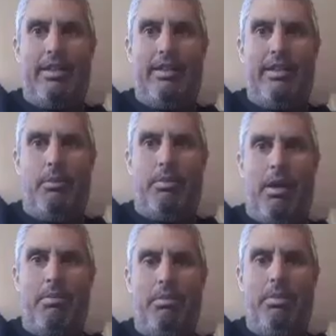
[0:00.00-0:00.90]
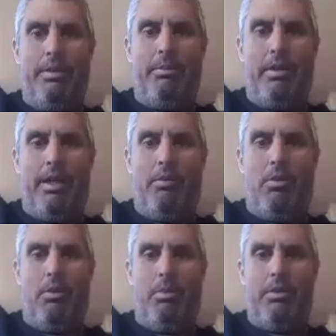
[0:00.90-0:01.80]
and he'll probably play a
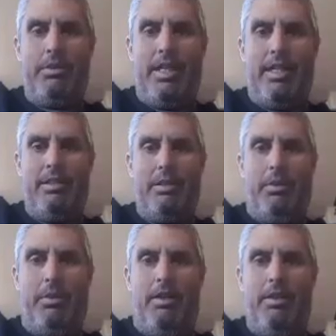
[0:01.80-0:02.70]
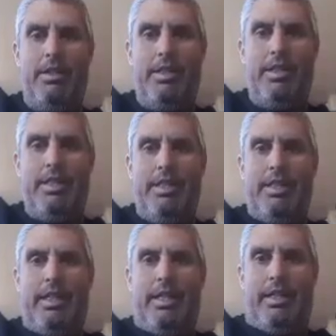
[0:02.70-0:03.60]
role both sides of the ball.
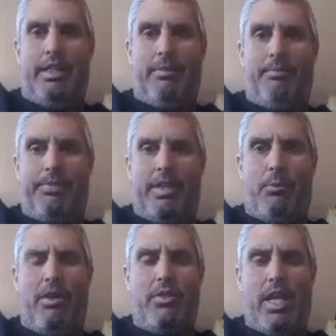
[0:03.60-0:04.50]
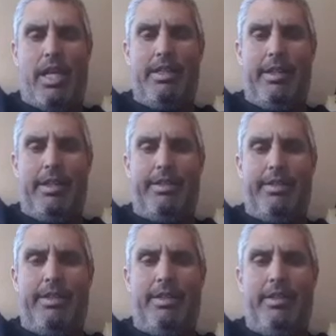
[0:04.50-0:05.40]
And we have Jaden Gunn.
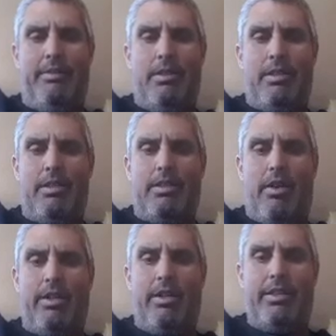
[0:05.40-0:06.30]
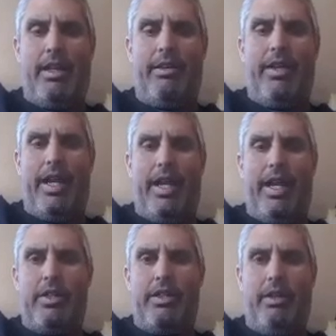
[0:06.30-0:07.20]
He was our starting center
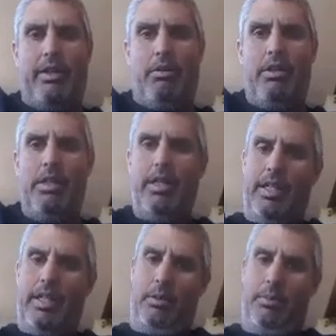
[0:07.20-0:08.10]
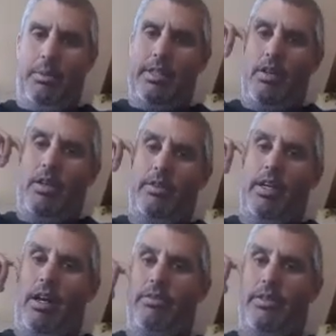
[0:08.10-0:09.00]
last year. He'll return on
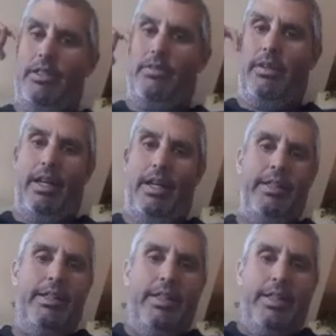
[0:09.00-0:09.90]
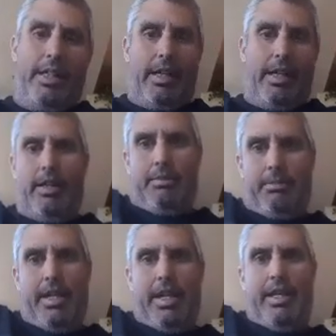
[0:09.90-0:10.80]
the offensive line,
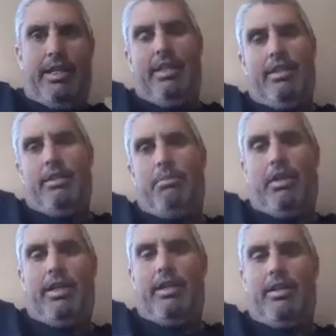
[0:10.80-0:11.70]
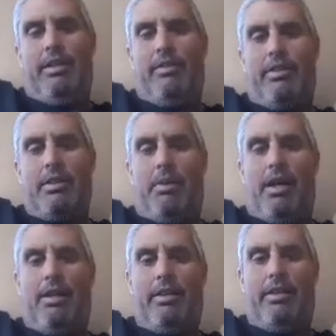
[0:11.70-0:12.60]
and he could play a different
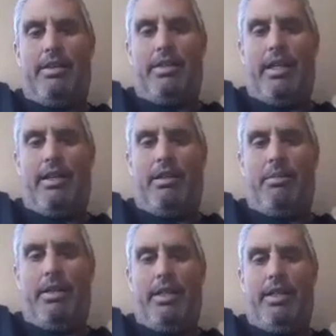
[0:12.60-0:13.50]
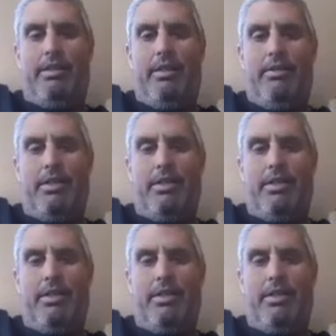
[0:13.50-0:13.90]
spot other than center, but he was a